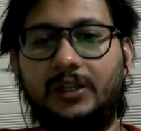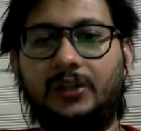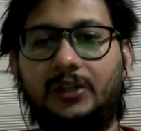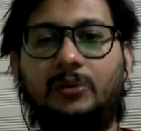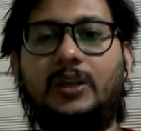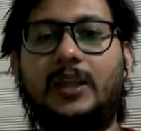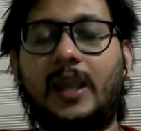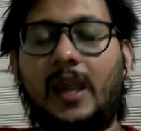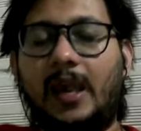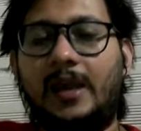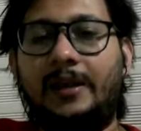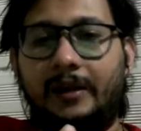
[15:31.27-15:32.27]
you
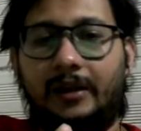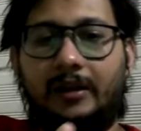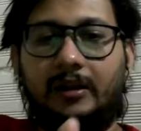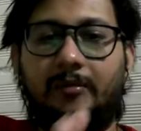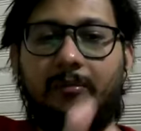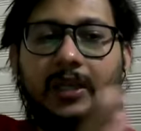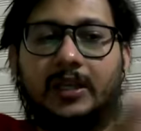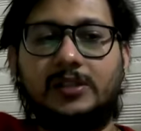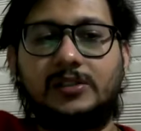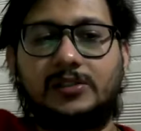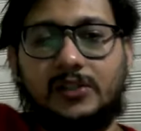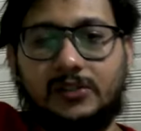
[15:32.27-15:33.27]
can make
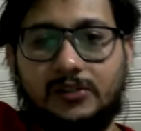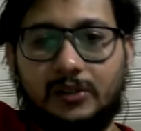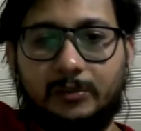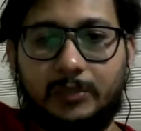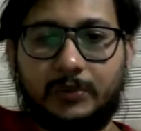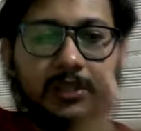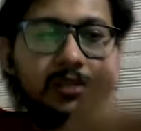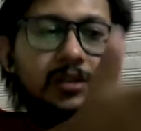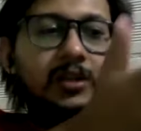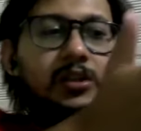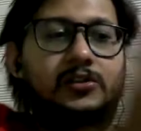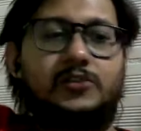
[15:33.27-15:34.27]
a distinction between
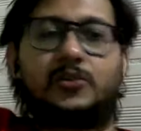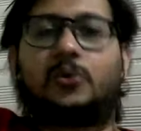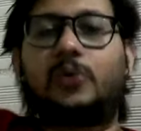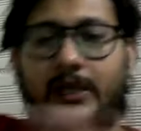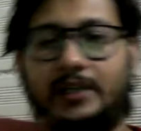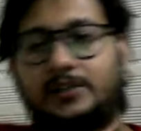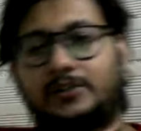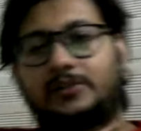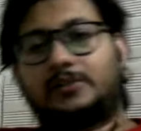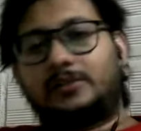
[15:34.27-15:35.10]
story and a